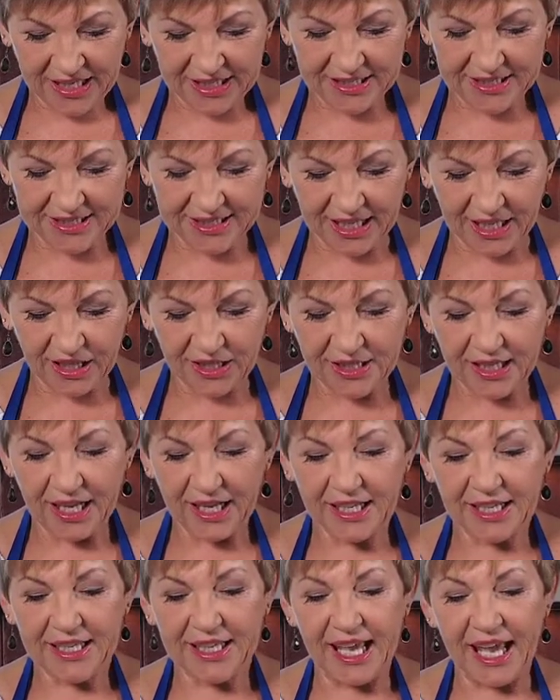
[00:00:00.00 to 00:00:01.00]
Del
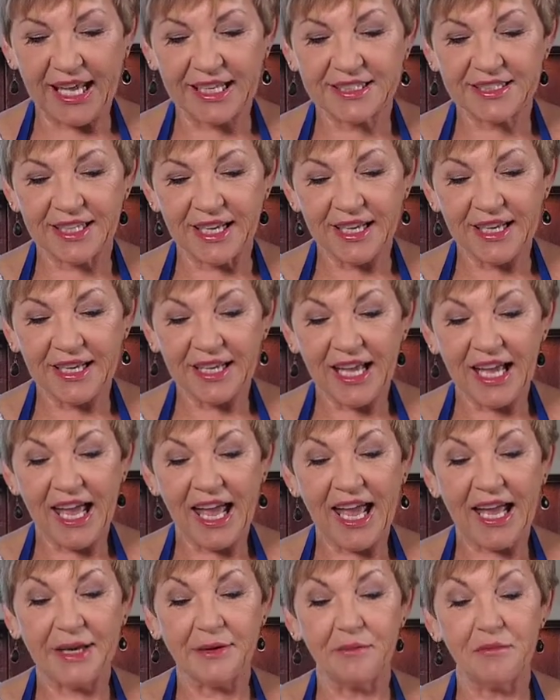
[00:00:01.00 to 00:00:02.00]
Ganter,
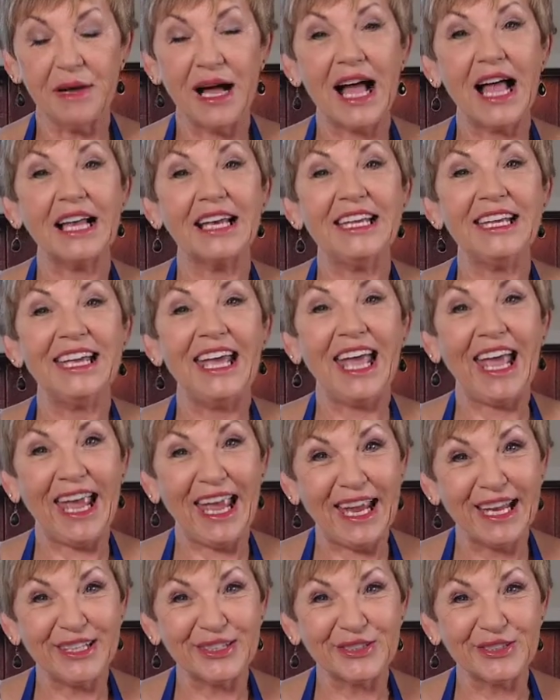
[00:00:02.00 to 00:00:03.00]
and Marley
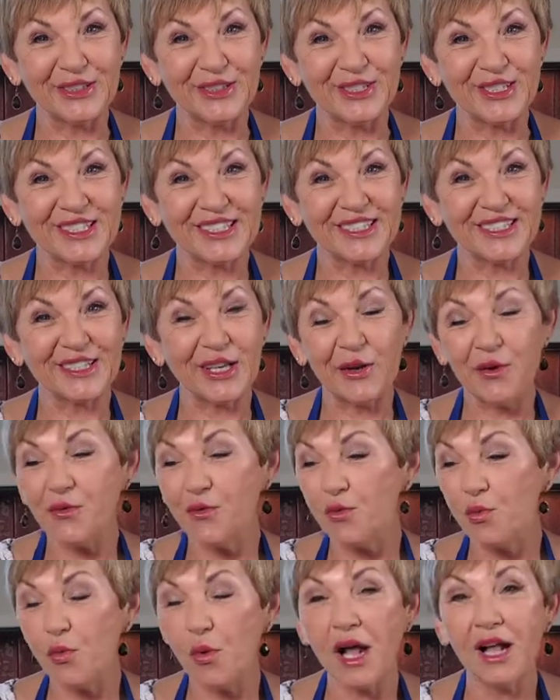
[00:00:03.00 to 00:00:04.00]
Andrews. So
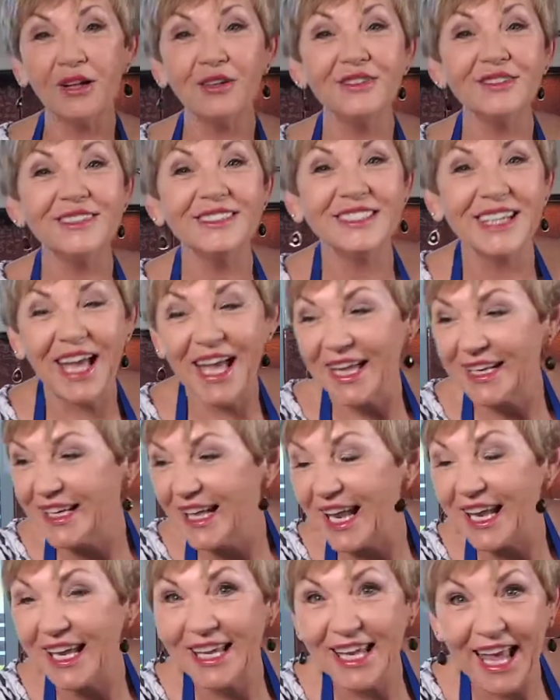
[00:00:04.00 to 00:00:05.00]
well done,
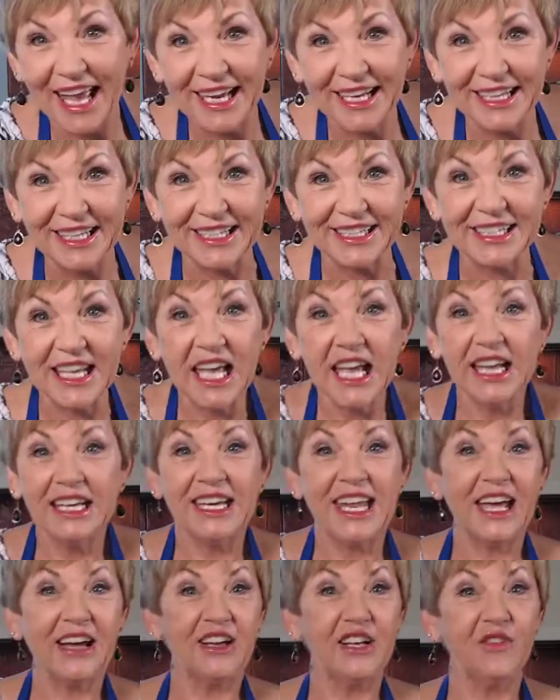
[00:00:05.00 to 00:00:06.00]
ladies.
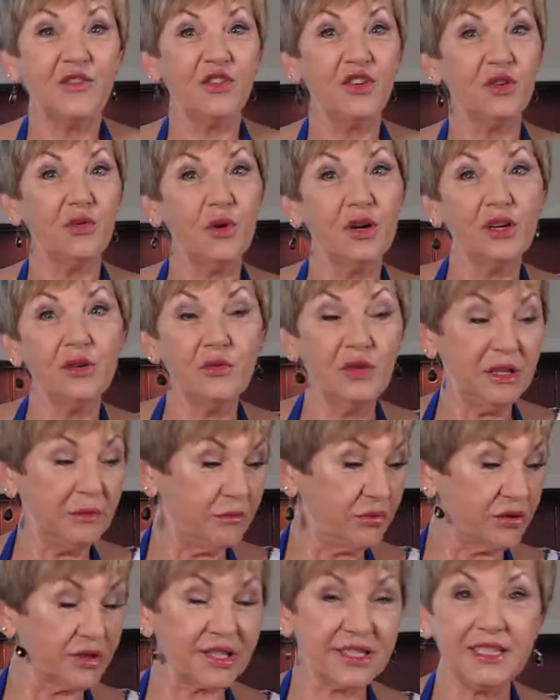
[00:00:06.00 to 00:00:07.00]
Now, if you want to win
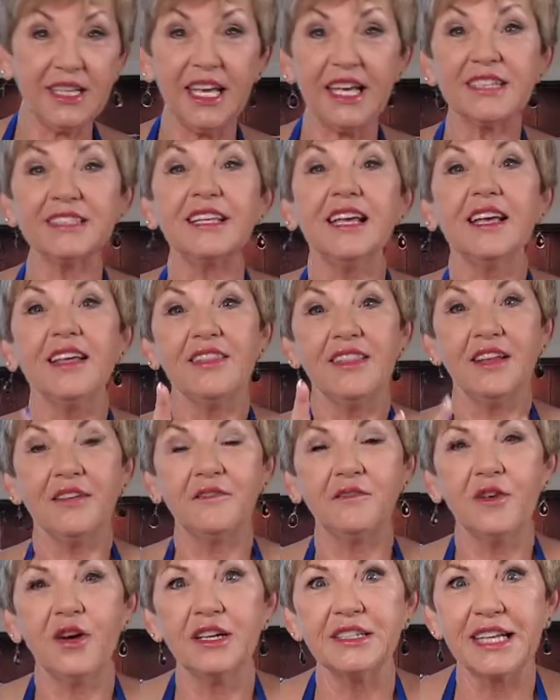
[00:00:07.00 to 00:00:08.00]
book 6, then
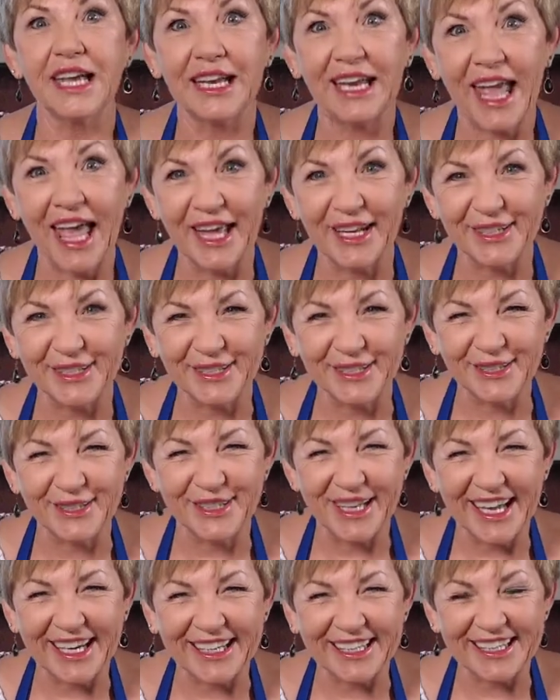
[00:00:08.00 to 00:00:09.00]
find out how to do
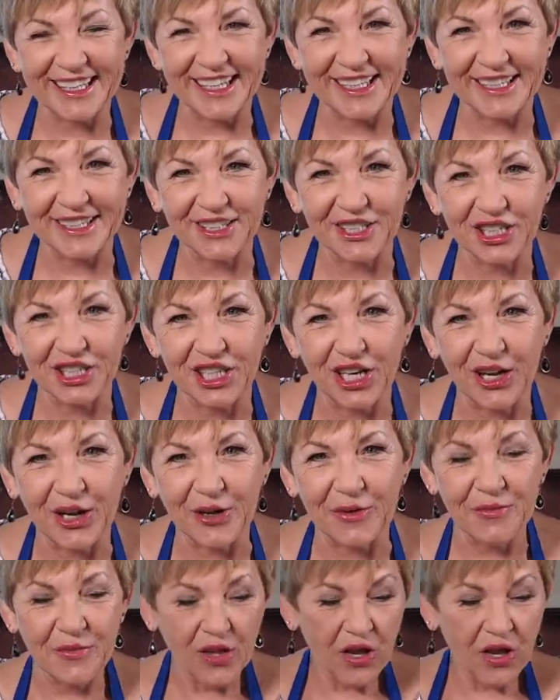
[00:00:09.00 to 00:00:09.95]
that at the end of the show.